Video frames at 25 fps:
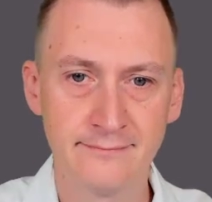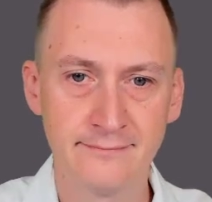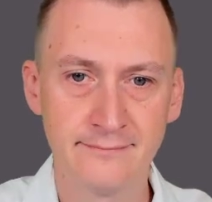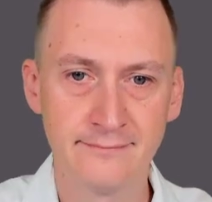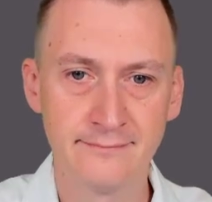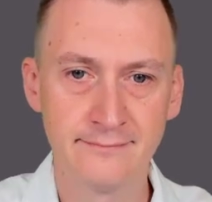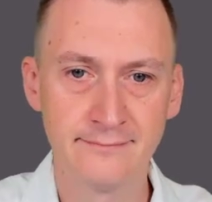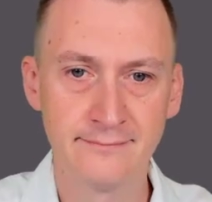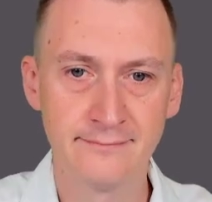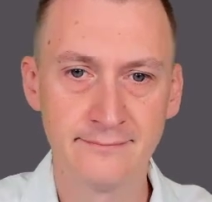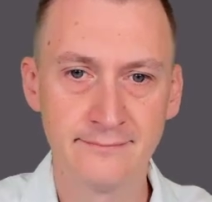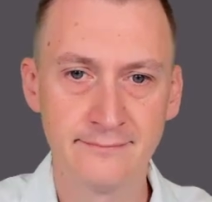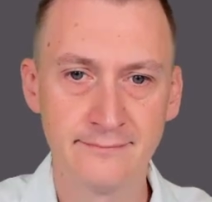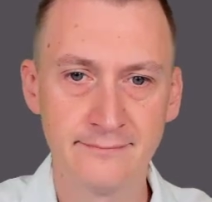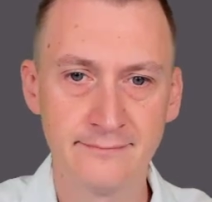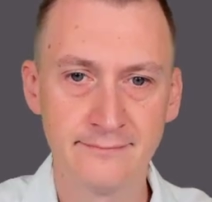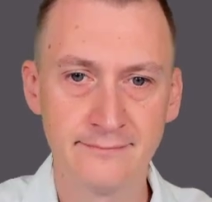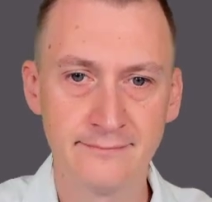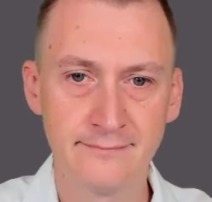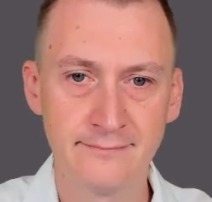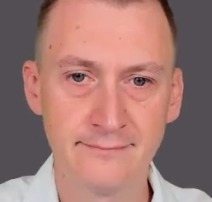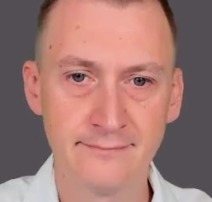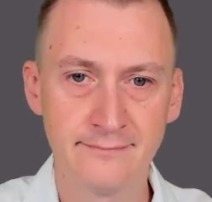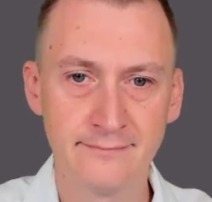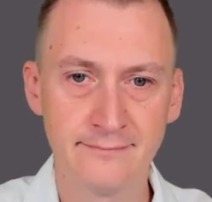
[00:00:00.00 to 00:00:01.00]
Okay, so
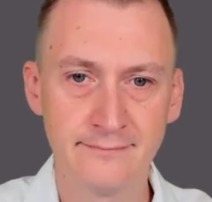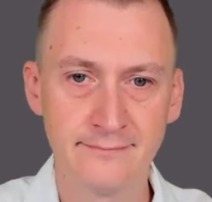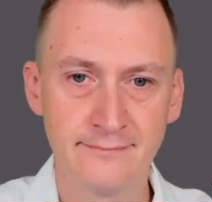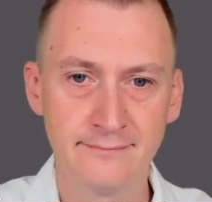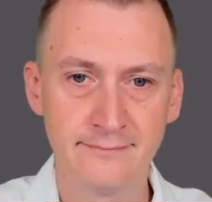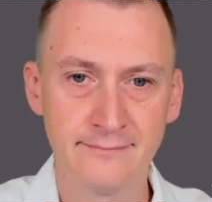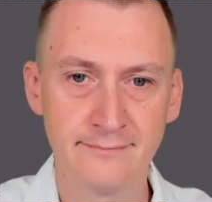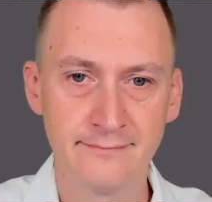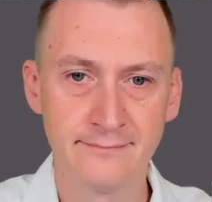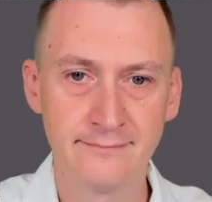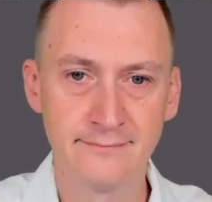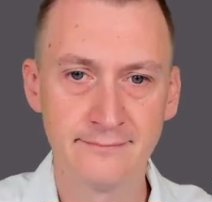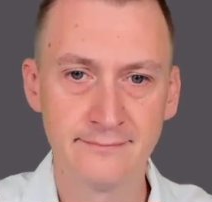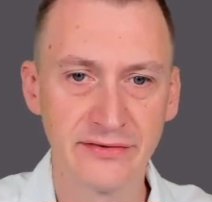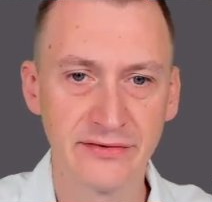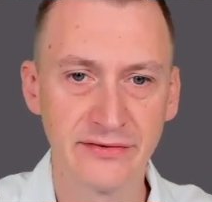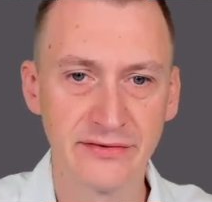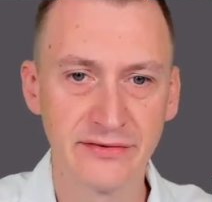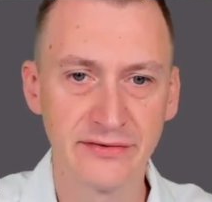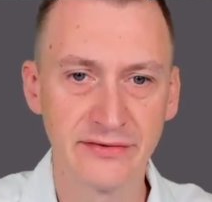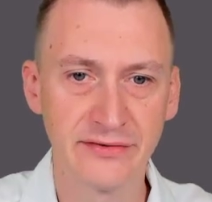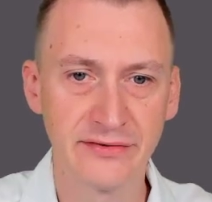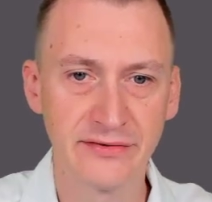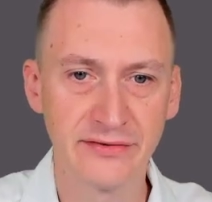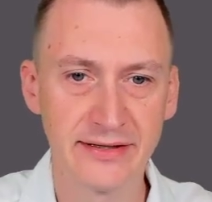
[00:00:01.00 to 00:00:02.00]
oh, we
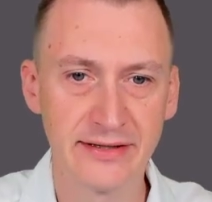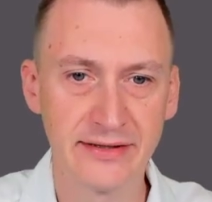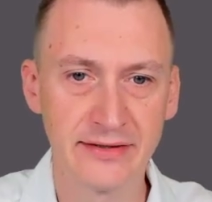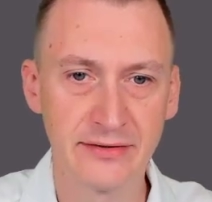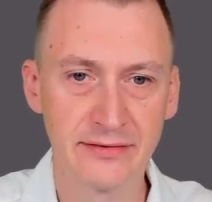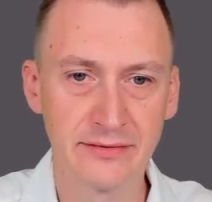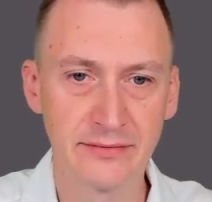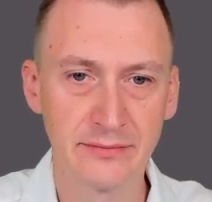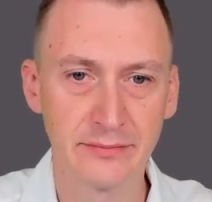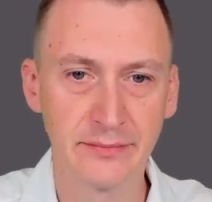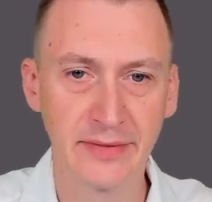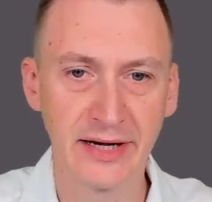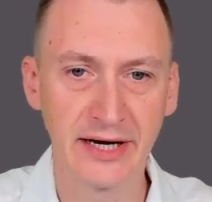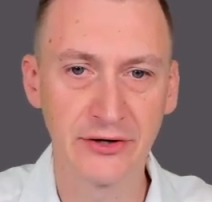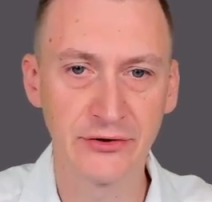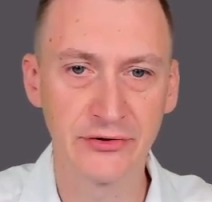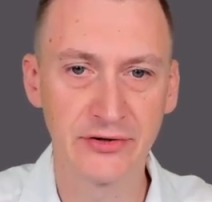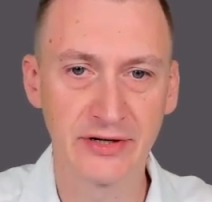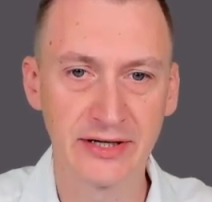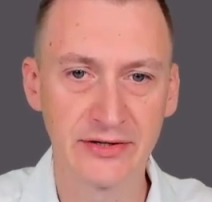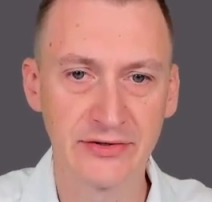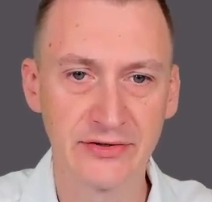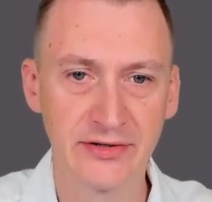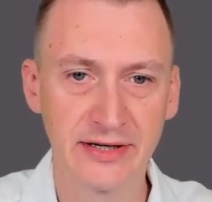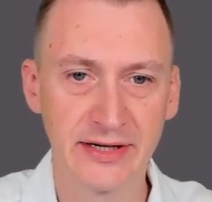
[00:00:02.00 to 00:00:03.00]
finally managed to
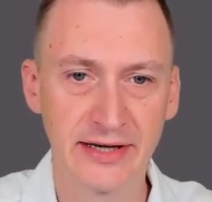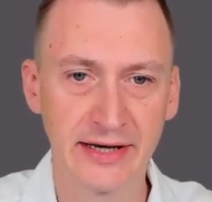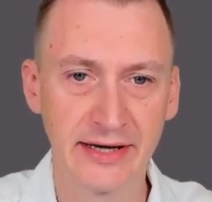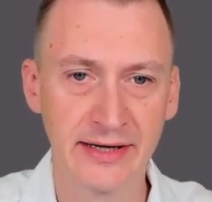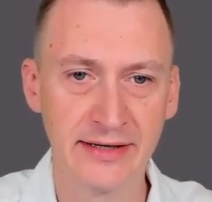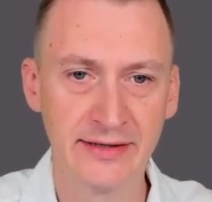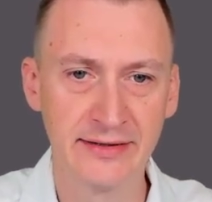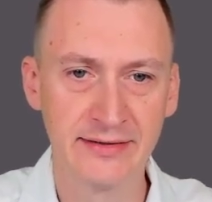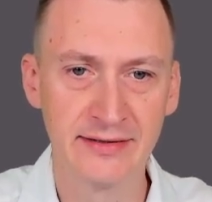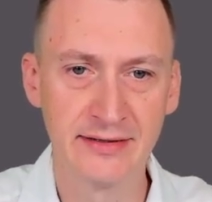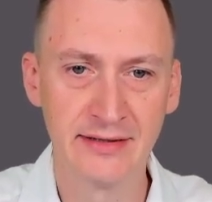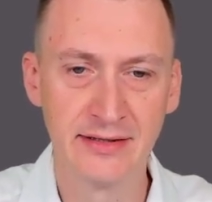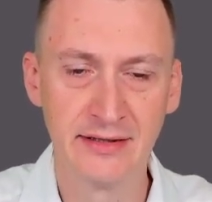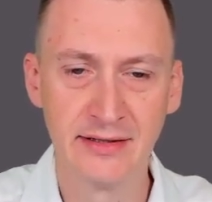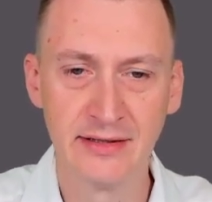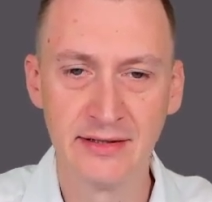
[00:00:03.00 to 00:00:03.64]
get to the end.